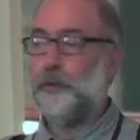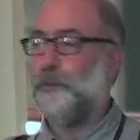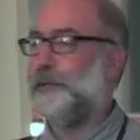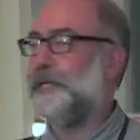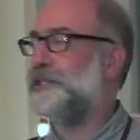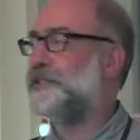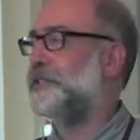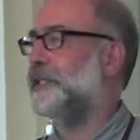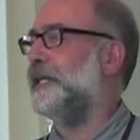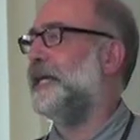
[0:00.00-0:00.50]

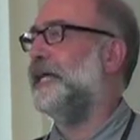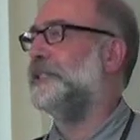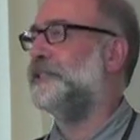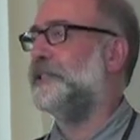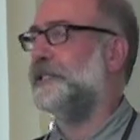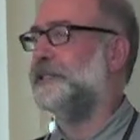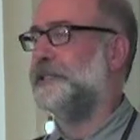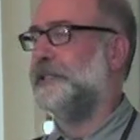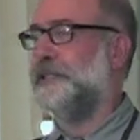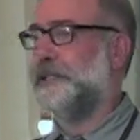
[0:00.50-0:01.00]
Which gets
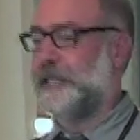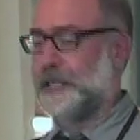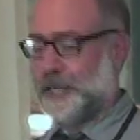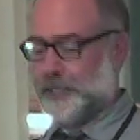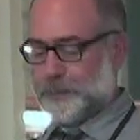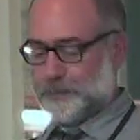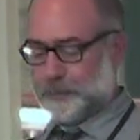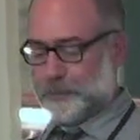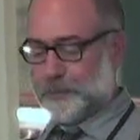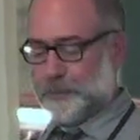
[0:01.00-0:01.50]
us to
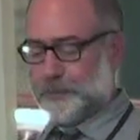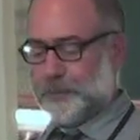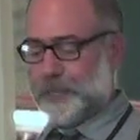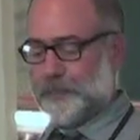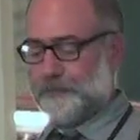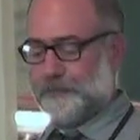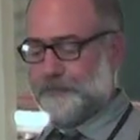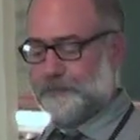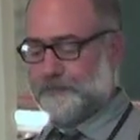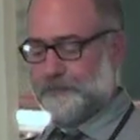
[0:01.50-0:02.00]
tonight's
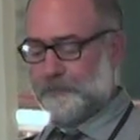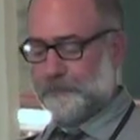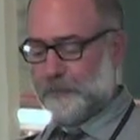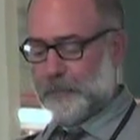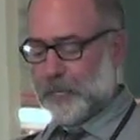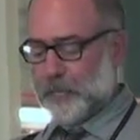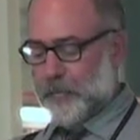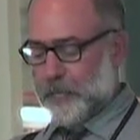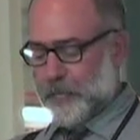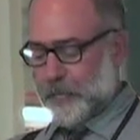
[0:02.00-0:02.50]
program.
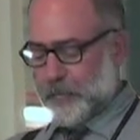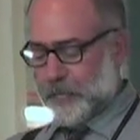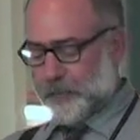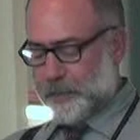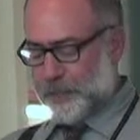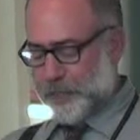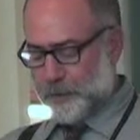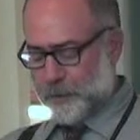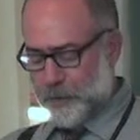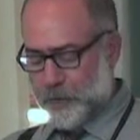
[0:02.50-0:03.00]

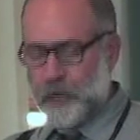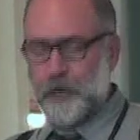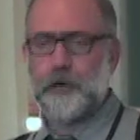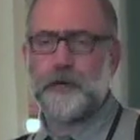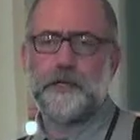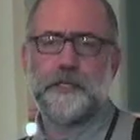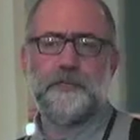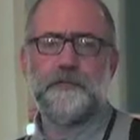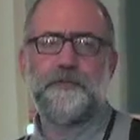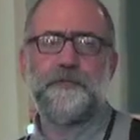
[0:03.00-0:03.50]
There
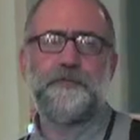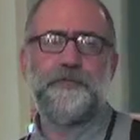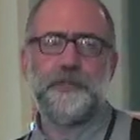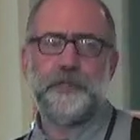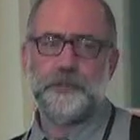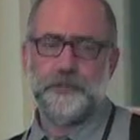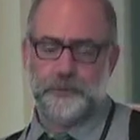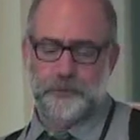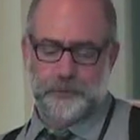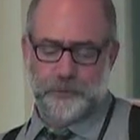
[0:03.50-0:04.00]
are
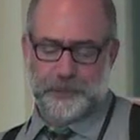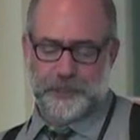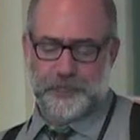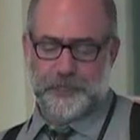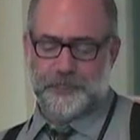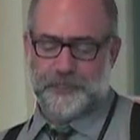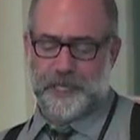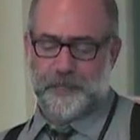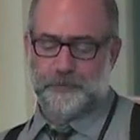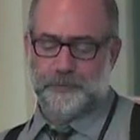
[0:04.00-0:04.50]
few
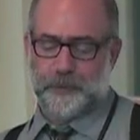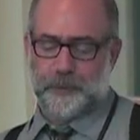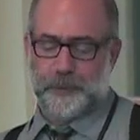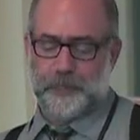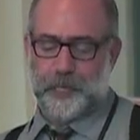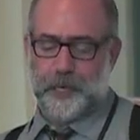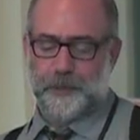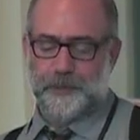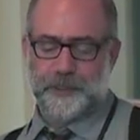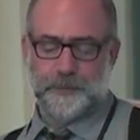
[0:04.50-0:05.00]

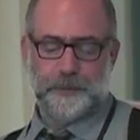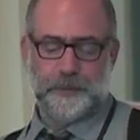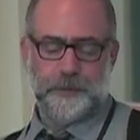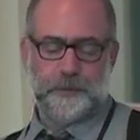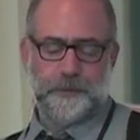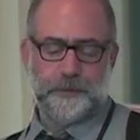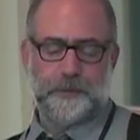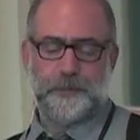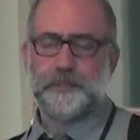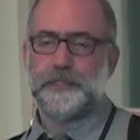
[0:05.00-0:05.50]
contemporary
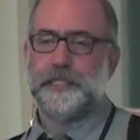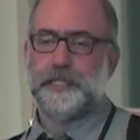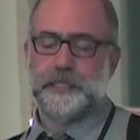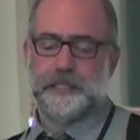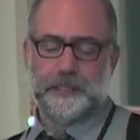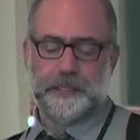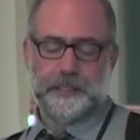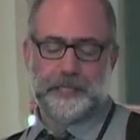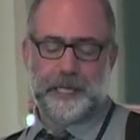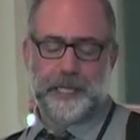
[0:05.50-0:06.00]
entrepreneurs
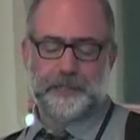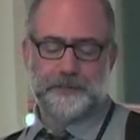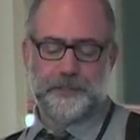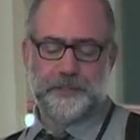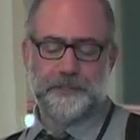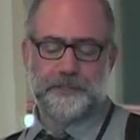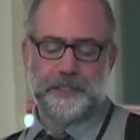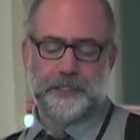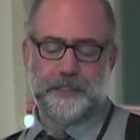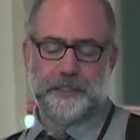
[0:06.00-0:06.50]
in
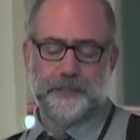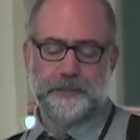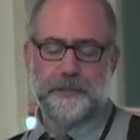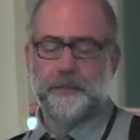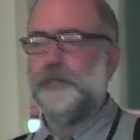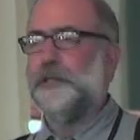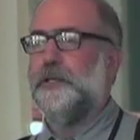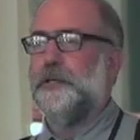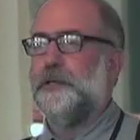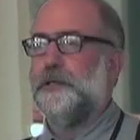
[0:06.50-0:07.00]
Kansas City
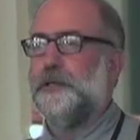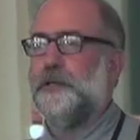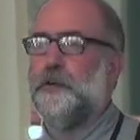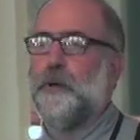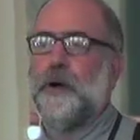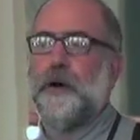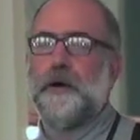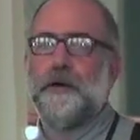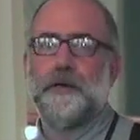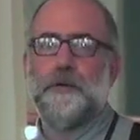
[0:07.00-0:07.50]

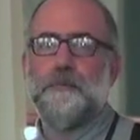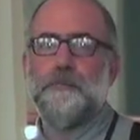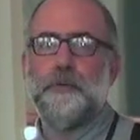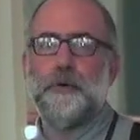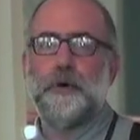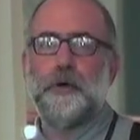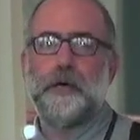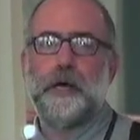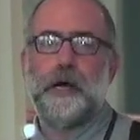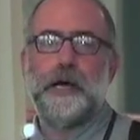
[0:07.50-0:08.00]
who are
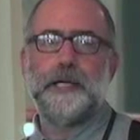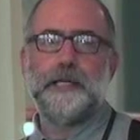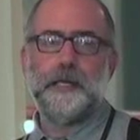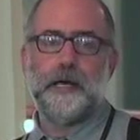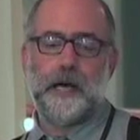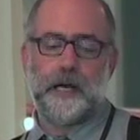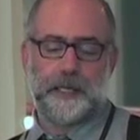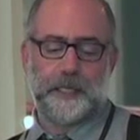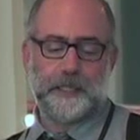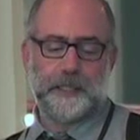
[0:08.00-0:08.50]
more
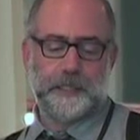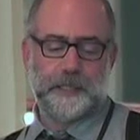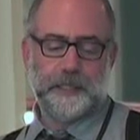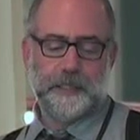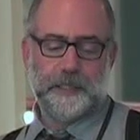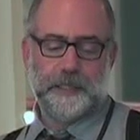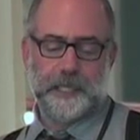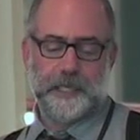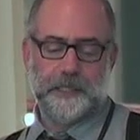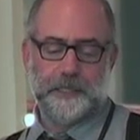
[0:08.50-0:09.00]
iconic
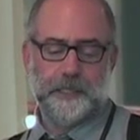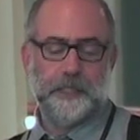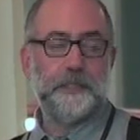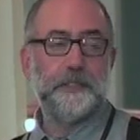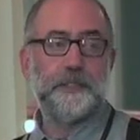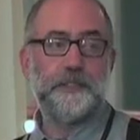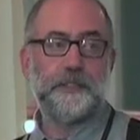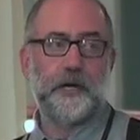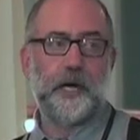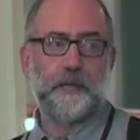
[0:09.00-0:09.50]
than
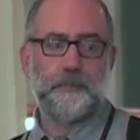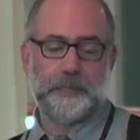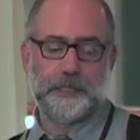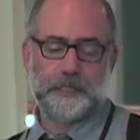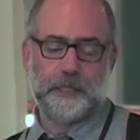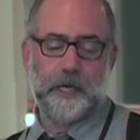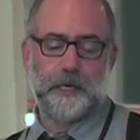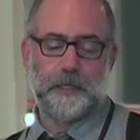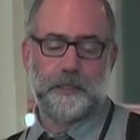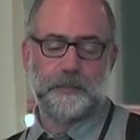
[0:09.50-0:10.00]
John
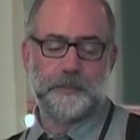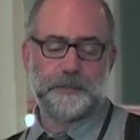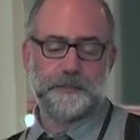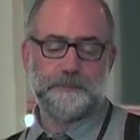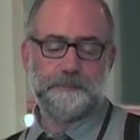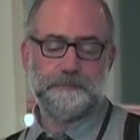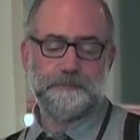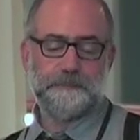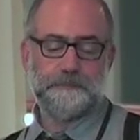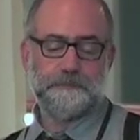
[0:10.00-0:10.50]
McDonald.
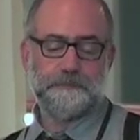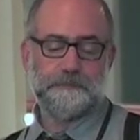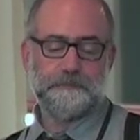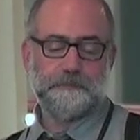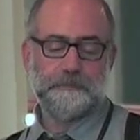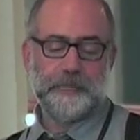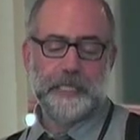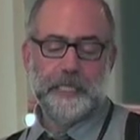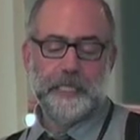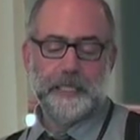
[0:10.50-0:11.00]

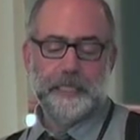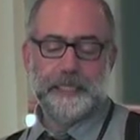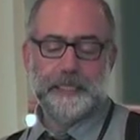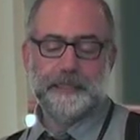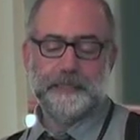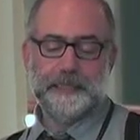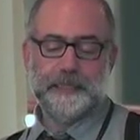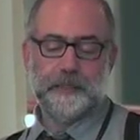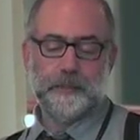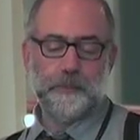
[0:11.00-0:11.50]

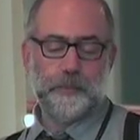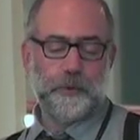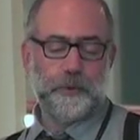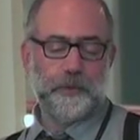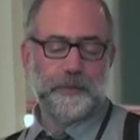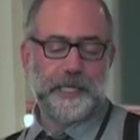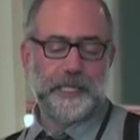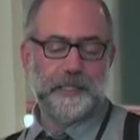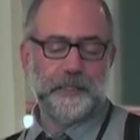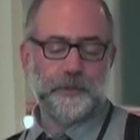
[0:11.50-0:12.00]
In little
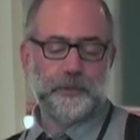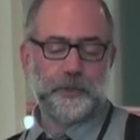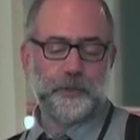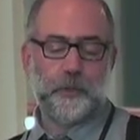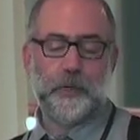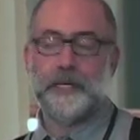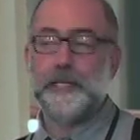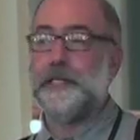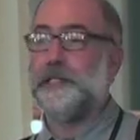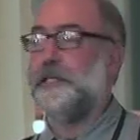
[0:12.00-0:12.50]
more than
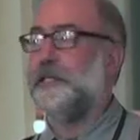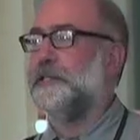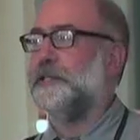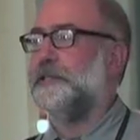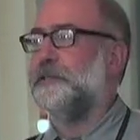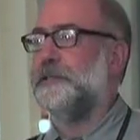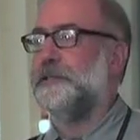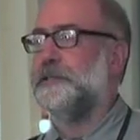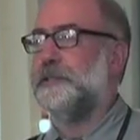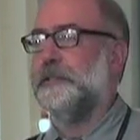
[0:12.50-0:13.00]
20
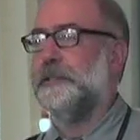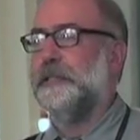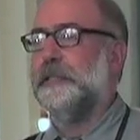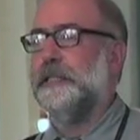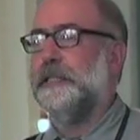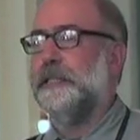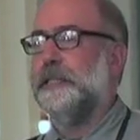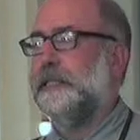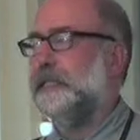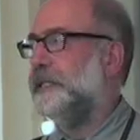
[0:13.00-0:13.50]
years,
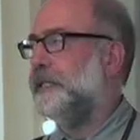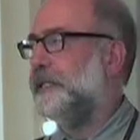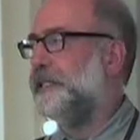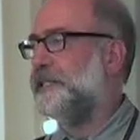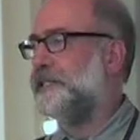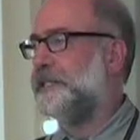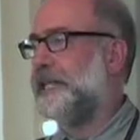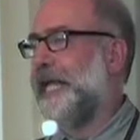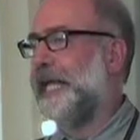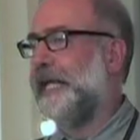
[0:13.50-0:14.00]

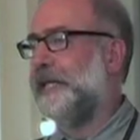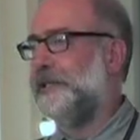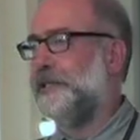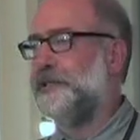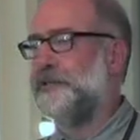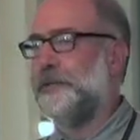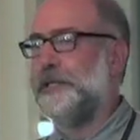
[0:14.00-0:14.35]
he's taken a